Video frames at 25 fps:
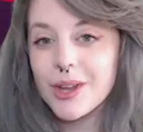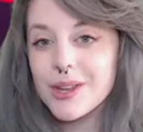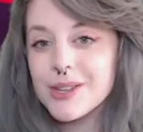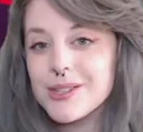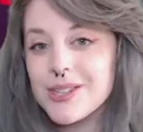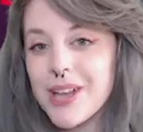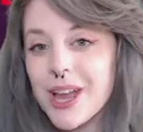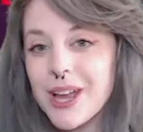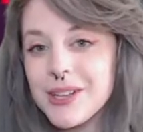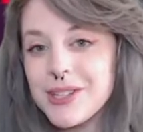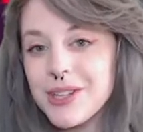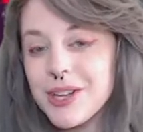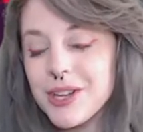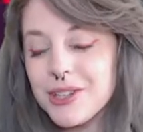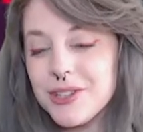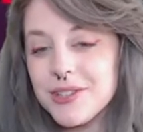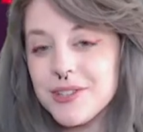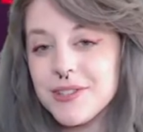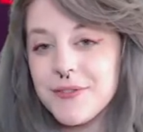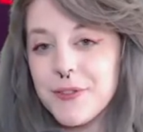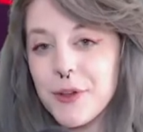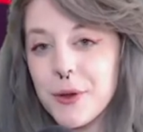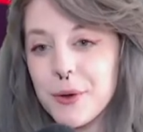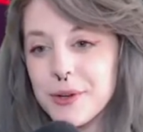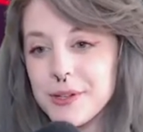
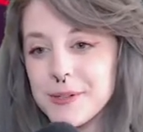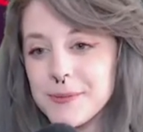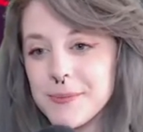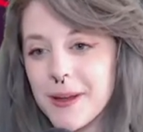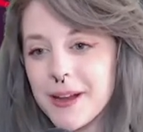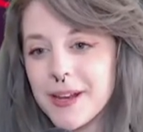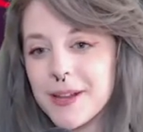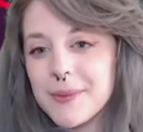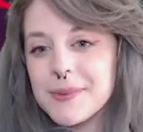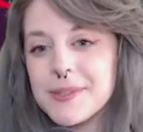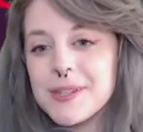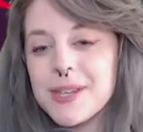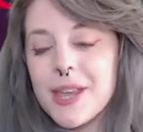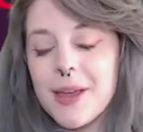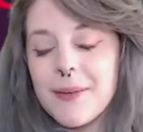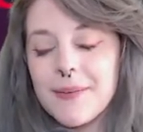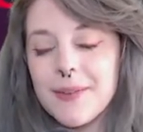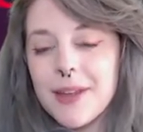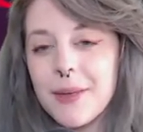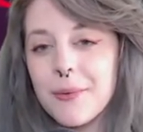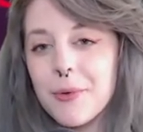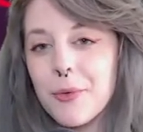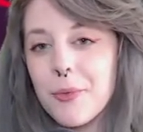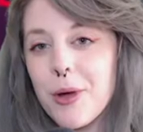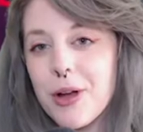Salutations, viewers. My name is Game
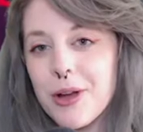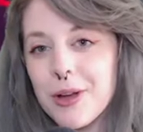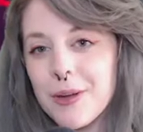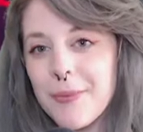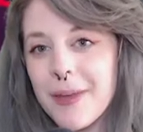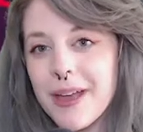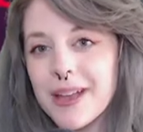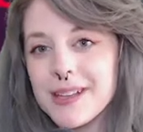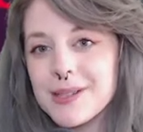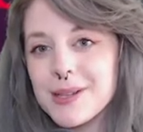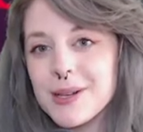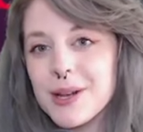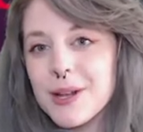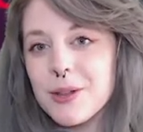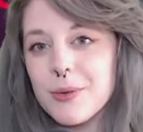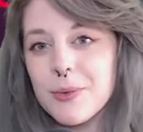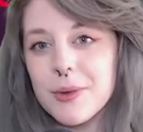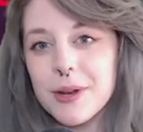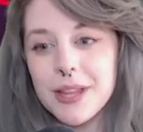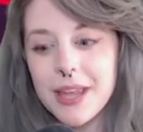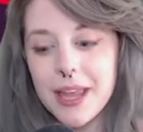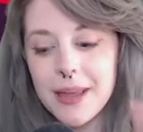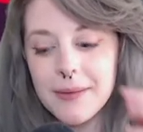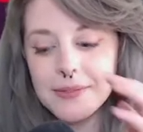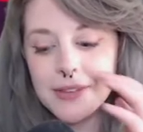Dame, and welcome back to another one
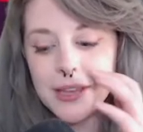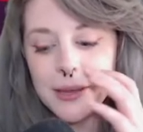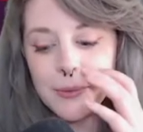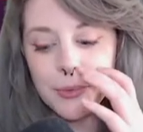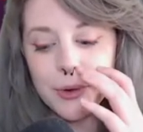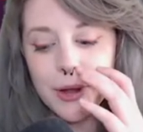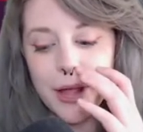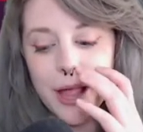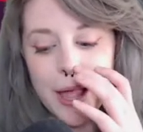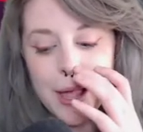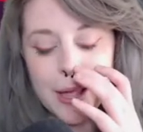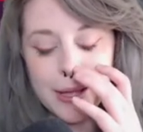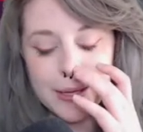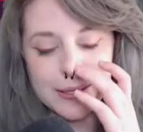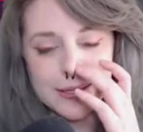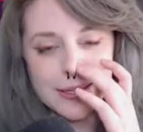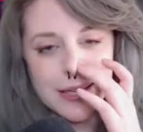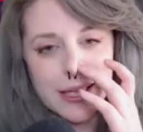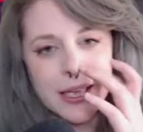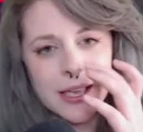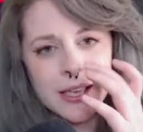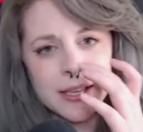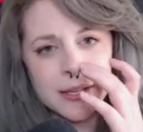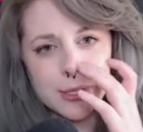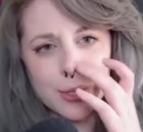of Game Dame Reacts.
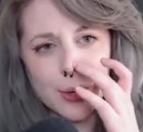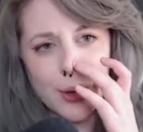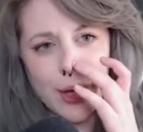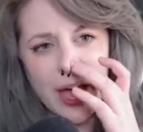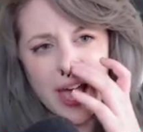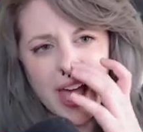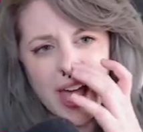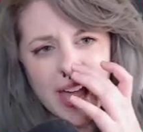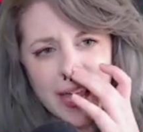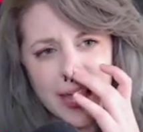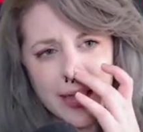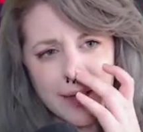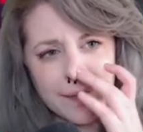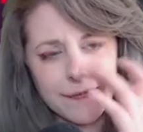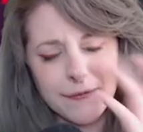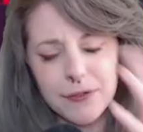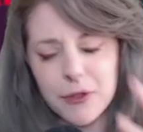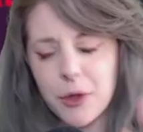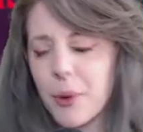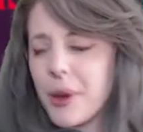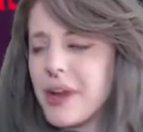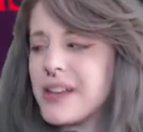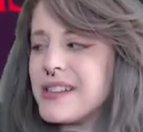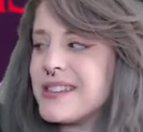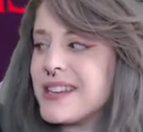So I have
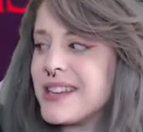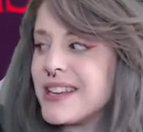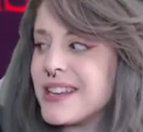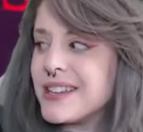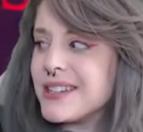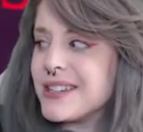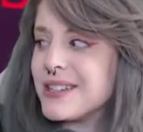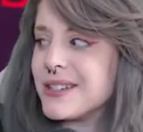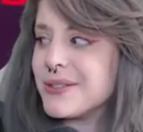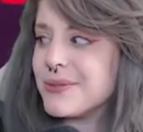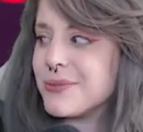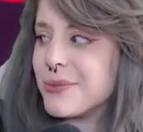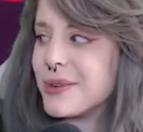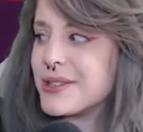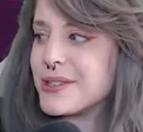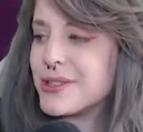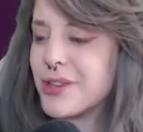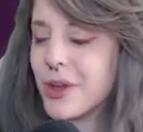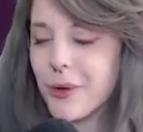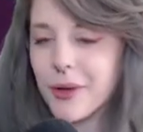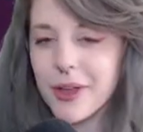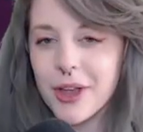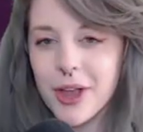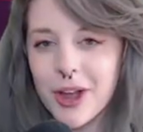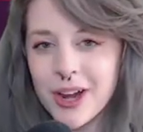no idea what's
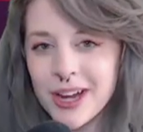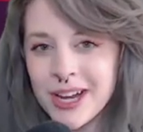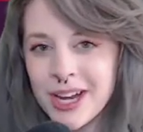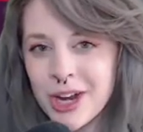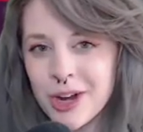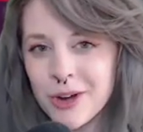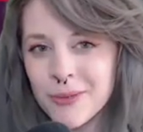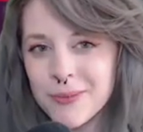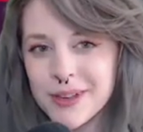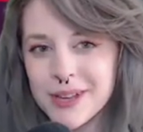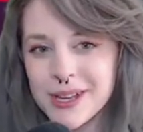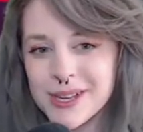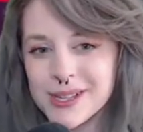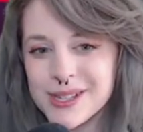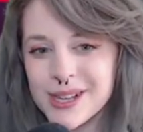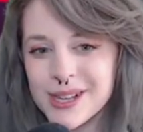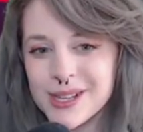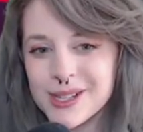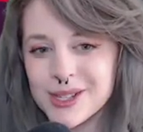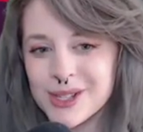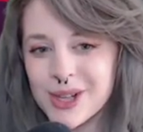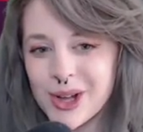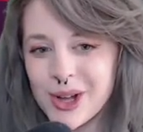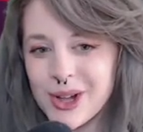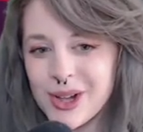going on here because I
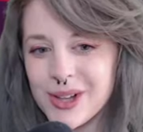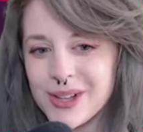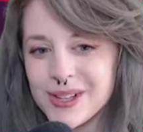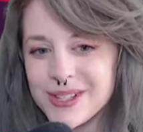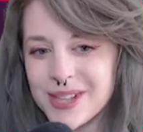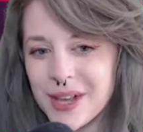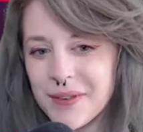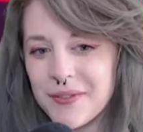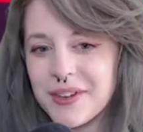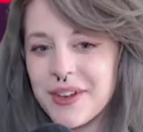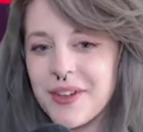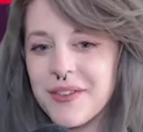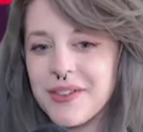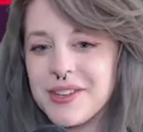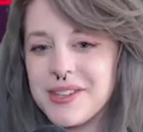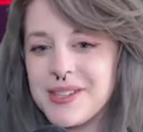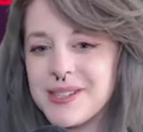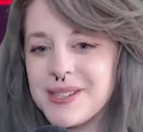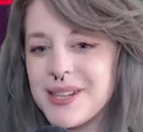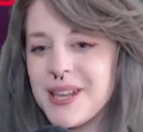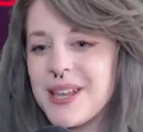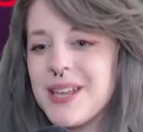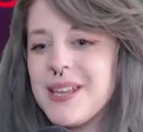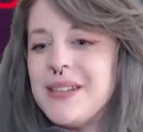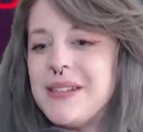saw Seven Deadly
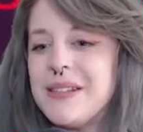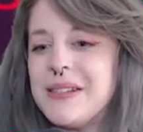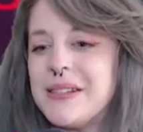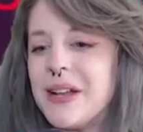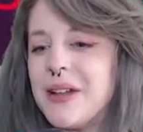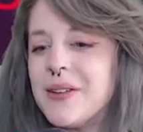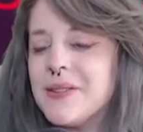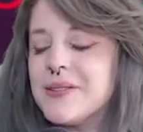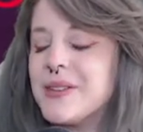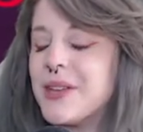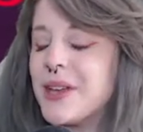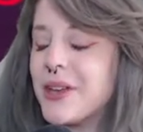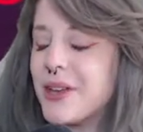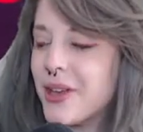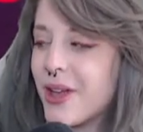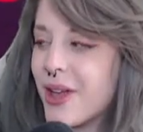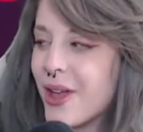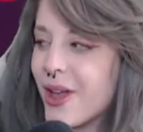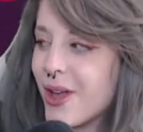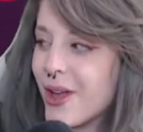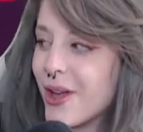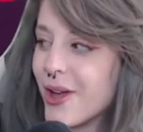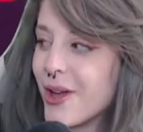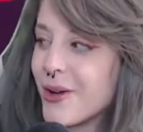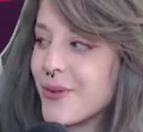Sins, and I was like,
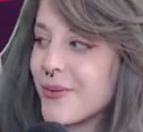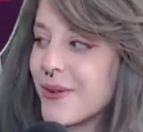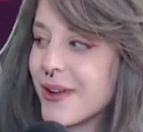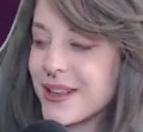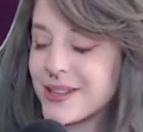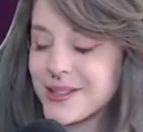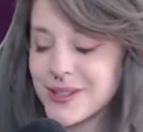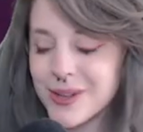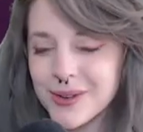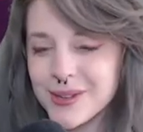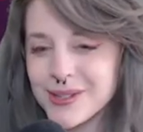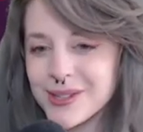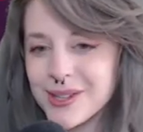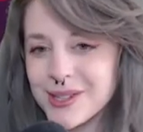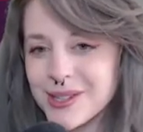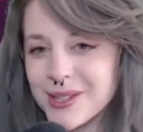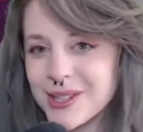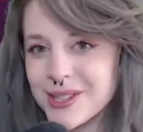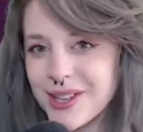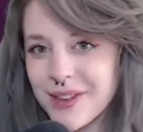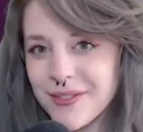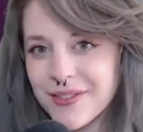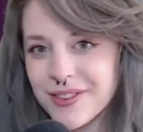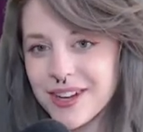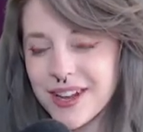wait, so is this a
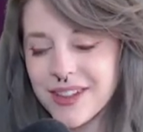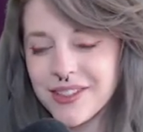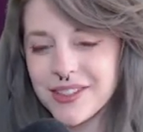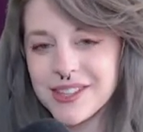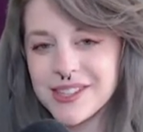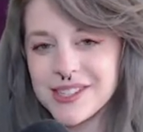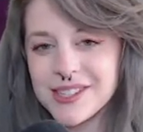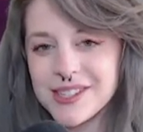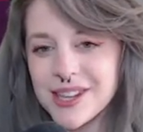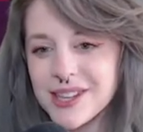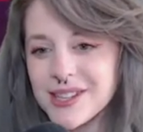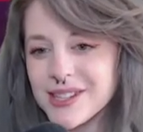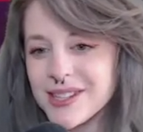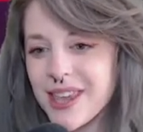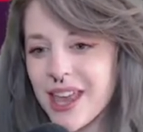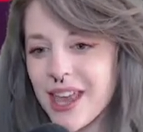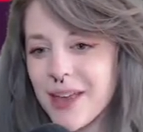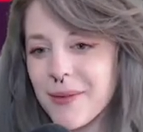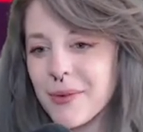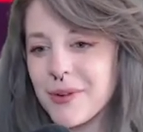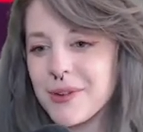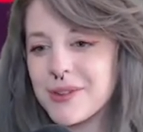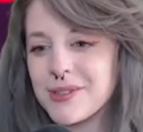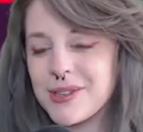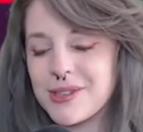Seven Deadly Sins
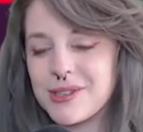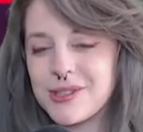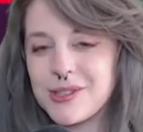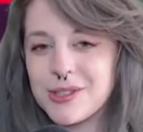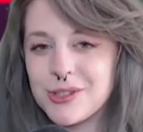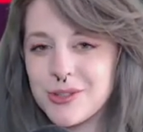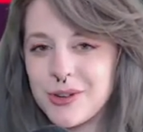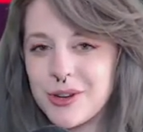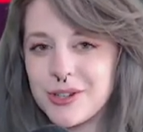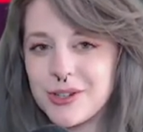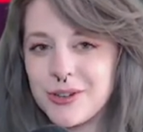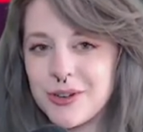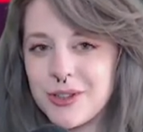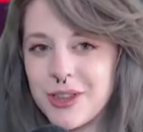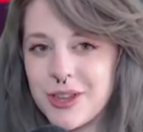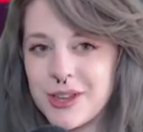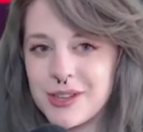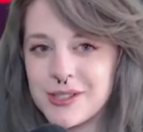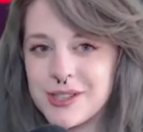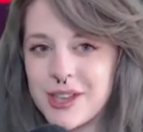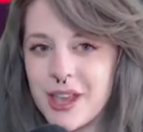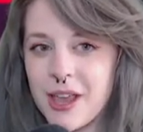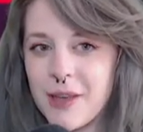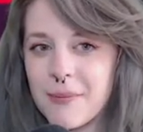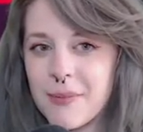game, or is this a Stranger
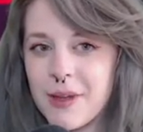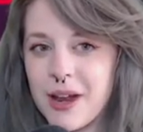Things game?